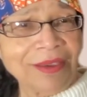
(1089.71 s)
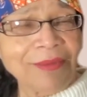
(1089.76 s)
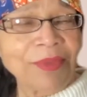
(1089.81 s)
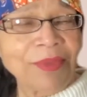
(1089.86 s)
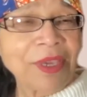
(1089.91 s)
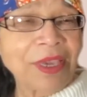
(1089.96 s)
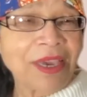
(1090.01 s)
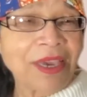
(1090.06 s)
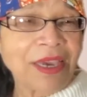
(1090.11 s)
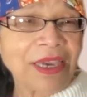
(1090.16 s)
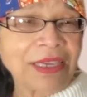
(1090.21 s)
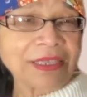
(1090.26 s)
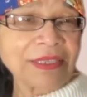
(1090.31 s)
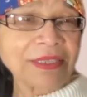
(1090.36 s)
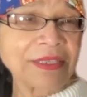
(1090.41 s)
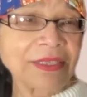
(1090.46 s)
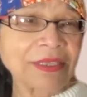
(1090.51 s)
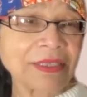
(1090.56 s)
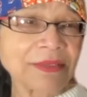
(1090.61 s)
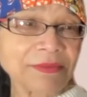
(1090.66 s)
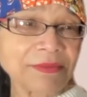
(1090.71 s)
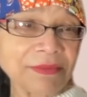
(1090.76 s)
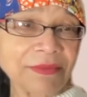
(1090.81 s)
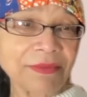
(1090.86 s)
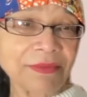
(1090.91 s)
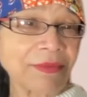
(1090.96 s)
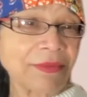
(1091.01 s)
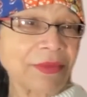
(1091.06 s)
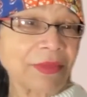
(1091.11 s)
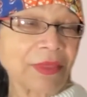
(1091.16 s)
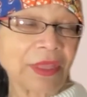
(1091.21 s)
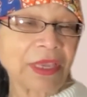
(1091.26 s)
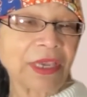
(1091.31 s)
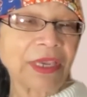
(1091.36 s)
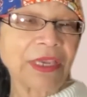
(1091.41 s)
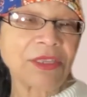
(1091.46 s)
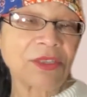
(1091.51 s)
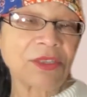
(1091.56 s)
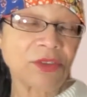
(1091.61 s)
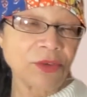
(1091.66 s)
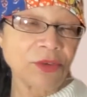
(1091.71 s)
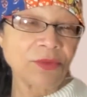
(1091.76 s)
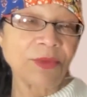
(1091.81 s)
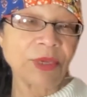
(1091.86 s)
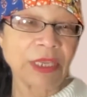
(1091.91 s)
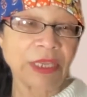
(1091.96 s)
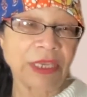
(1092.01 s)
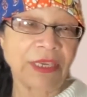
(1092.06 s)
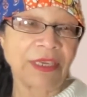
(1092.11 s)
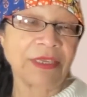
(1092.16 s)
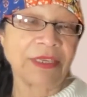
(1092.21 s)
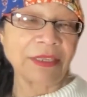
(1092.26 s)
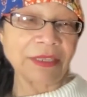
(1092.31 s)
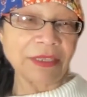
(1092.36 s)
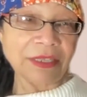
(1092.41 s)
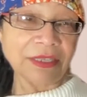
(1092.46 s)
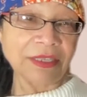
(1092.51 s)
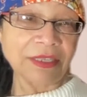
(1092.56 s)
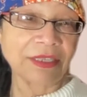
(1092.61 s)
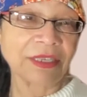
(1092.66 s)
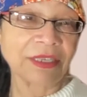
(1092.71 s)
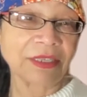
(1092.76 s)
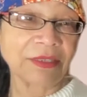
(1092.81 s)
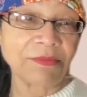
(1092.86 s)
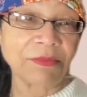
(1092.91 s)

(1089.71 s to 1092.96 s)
because in too many instances,